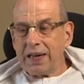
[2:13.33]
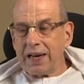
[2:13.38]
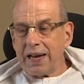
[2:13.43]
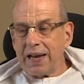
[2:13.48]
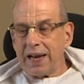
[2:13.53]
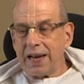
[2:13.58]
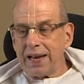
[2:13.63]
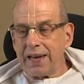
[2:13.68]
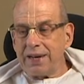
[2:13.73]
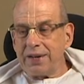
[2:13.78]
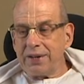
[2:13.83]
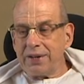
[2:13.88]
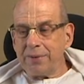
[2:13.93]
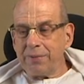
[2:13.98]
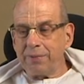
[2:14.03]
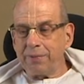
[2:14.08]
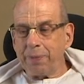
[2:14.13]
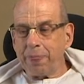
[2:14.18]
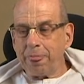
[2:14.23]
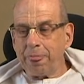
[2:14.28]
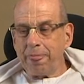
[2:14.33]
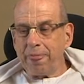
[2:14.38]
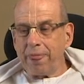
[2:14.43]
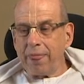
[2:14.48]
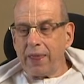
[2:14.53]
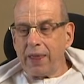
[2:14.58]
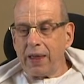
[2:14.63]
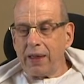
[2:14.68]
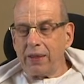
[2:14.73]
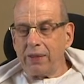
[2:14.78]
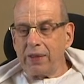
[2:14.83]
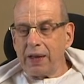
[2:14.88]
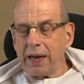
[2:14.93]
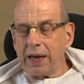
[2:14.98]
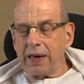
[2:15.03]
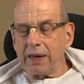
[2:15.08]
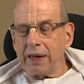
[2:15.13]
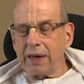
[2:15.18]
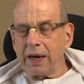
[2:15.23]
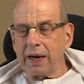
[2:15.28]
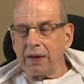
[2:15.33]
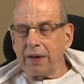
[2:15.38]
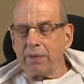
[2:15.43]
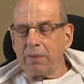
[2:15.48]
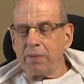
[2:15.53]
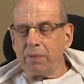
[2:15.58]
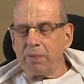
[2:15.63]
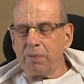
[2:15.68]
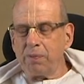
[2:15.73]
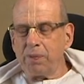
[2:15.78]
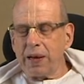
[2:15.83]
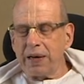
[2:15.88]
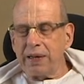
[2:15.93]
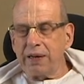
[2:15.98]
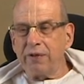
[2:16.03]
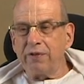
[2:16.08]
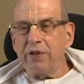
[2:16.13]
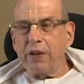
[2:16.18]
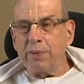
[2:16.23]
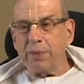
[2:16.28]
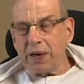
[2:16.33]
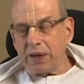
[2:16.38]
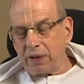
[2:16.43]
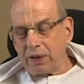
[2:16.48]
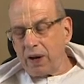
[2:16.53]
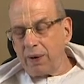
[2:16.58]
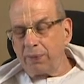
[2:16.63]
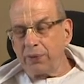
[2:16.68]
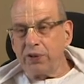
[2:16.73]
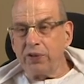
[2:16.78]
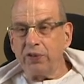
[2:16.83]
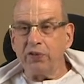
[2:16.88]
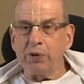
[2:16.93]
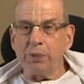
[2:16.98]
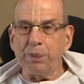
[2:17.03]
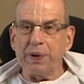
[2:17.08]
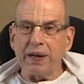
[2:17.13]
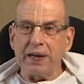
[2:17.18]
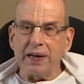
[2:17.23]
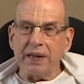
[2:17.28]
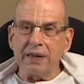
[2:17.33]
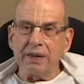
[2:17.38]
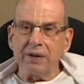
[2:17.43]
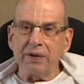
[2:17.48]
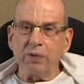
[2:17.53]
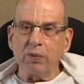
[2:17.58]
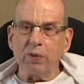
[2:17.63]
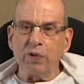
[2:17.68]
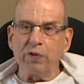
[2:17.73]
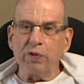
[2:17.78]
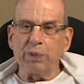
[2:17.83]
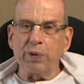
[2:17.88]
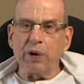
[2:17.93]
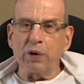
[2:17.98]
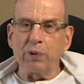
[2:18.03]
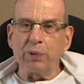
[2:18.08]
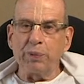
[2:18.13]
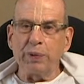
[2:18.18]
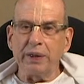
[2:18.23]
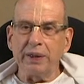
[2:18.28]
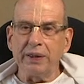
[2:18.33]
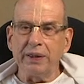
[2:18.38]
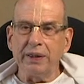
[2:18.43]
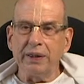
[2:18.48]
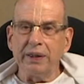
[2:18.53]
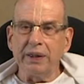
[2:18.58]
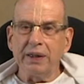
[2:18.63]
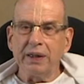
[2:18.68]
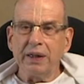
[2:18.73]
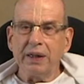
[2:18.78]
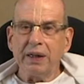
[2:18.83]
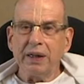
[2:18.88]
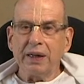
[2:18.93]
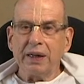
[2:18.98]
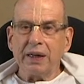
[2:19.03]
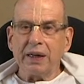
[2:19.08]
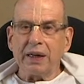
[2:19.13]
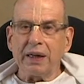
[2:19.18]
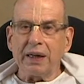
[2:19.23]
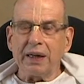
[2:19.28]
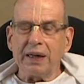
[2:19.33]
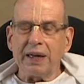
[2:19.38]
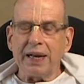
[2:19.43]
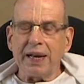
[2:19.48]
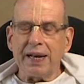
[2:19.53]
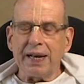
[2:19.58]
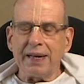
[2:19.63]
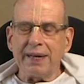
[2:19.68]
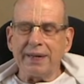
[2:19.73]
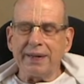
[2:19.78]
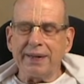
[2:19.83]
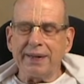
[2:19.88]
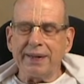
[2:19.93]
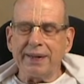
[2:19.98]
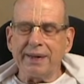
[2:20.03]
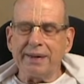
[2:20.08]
And many of them had come to Japan with Prabhupada, and